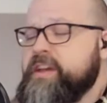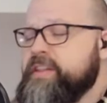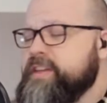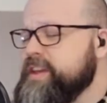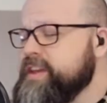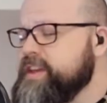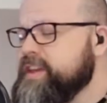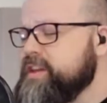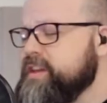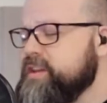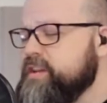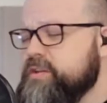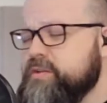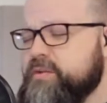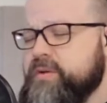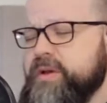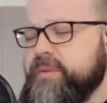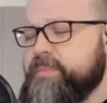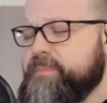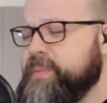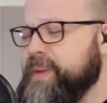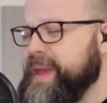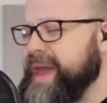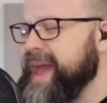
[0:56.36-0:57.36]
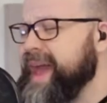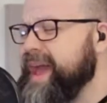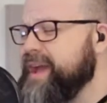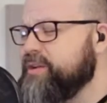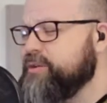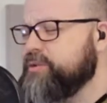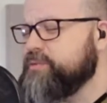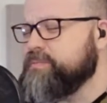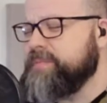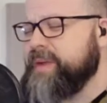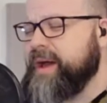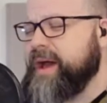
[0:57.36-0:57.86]
You would bear
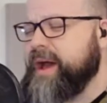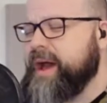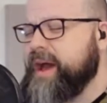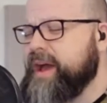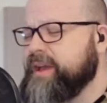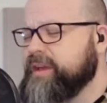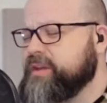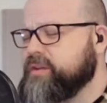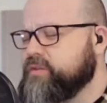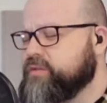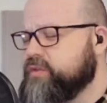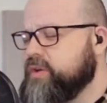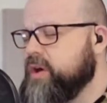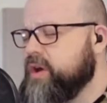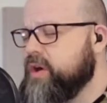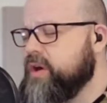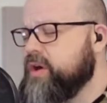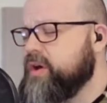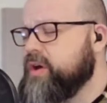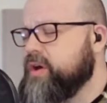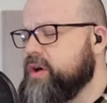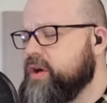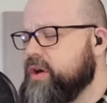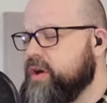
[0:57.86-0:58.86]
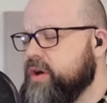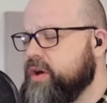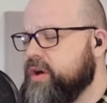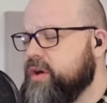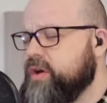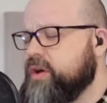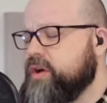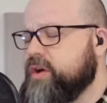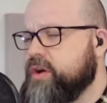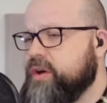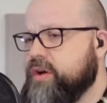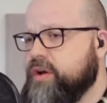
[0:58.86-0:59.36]
my
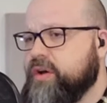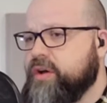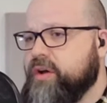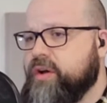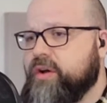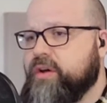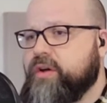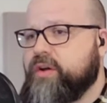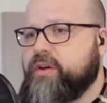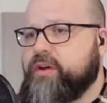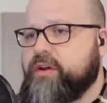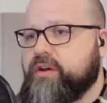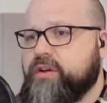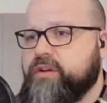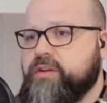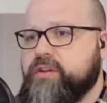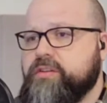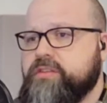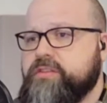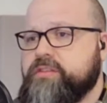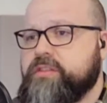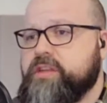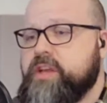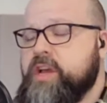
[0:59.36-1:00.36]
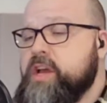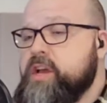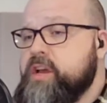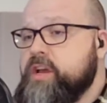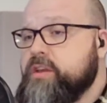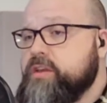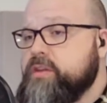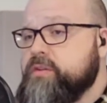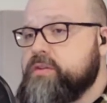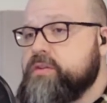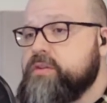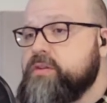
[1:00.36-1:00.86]
cross.
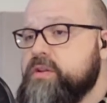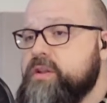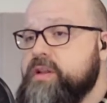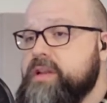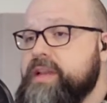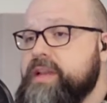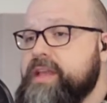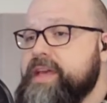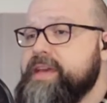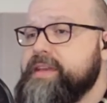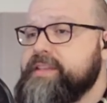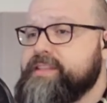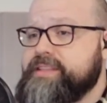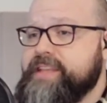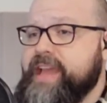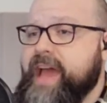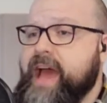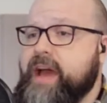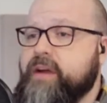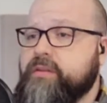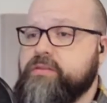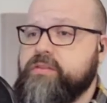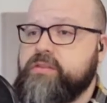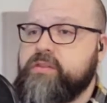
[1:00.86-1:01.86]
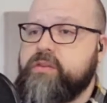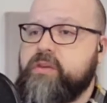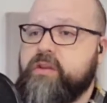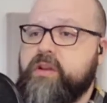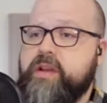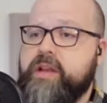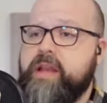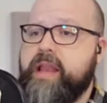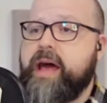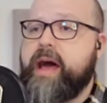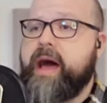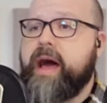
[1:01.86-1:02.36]
You laid down your
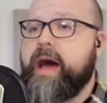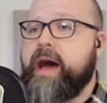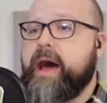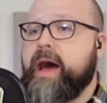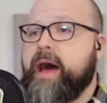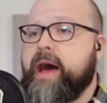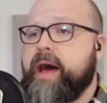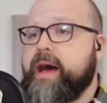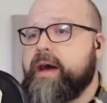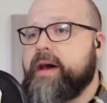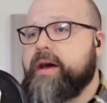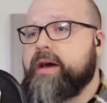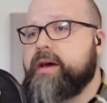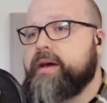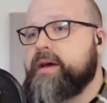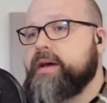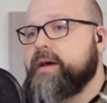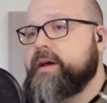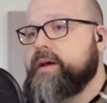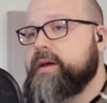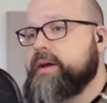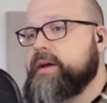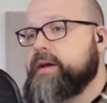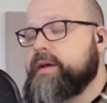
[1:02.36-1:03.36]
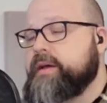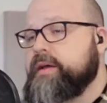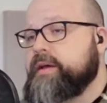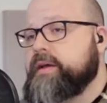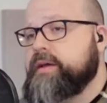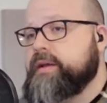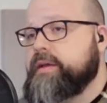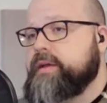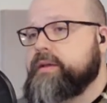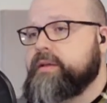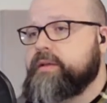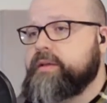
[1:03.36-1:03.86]

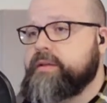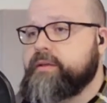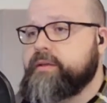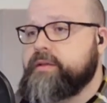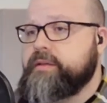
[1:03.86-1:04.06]
life